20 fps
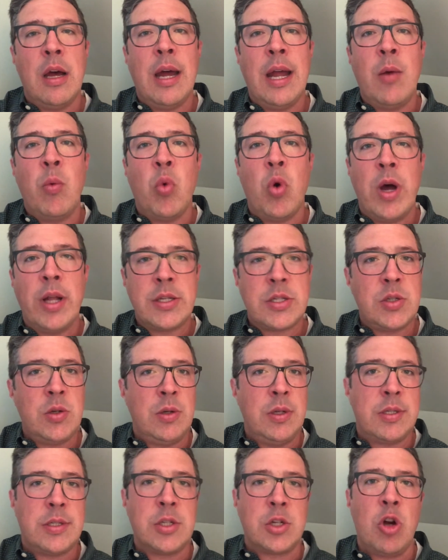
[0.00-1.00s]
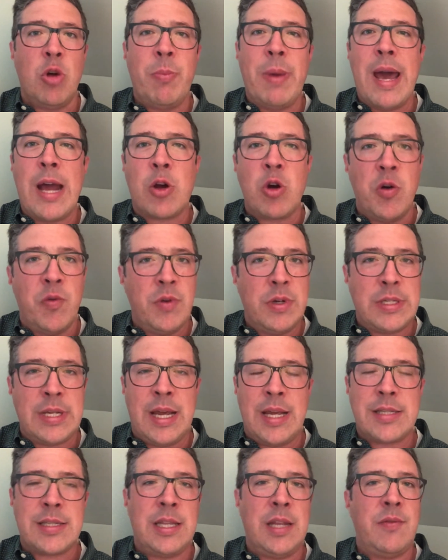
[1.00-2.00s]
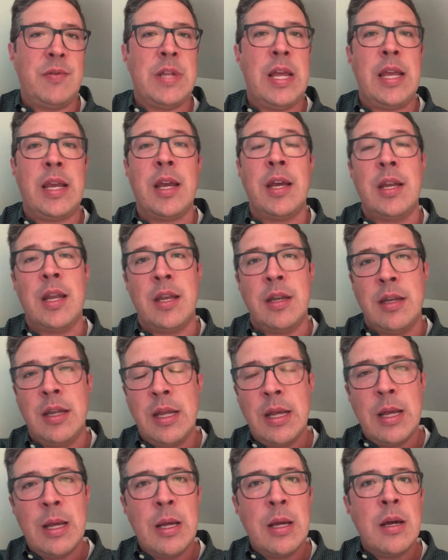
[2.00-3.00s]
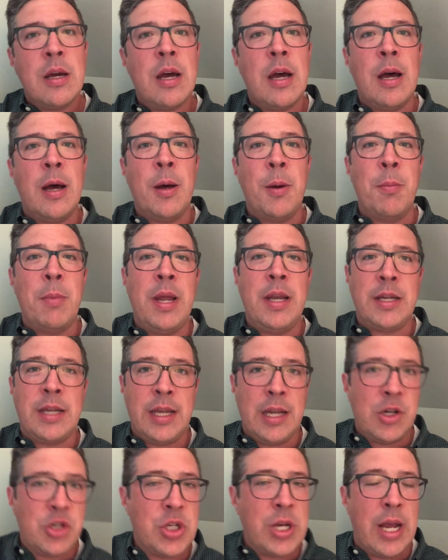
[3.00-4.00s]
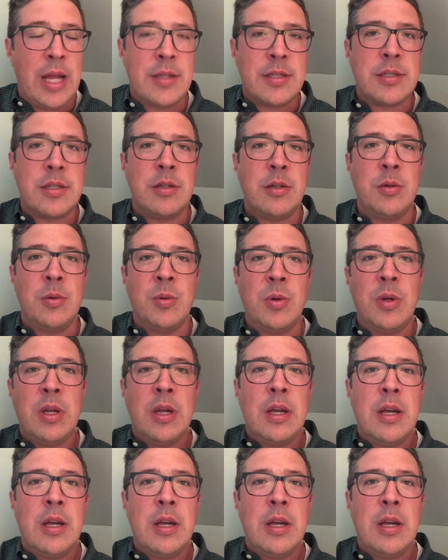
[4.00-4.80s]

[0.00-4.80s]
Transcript: want students to go back over tests they've taken and get a chance to